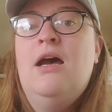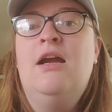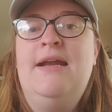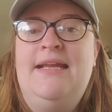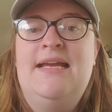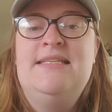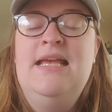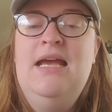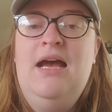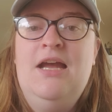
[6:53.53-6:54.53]
All right, guys,
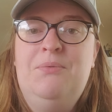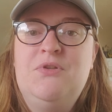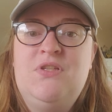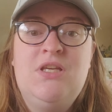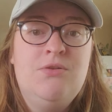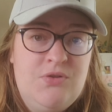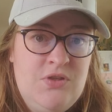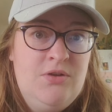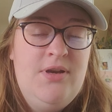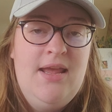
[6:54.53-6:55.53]
I will see you
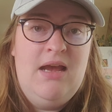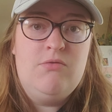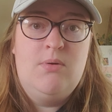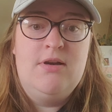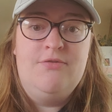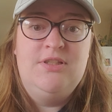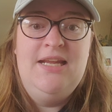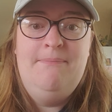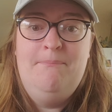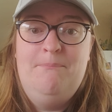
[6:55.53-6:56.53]
soon. Have a wonderful
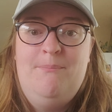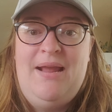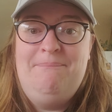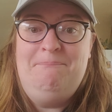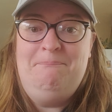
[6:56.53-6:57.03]
day. Bye.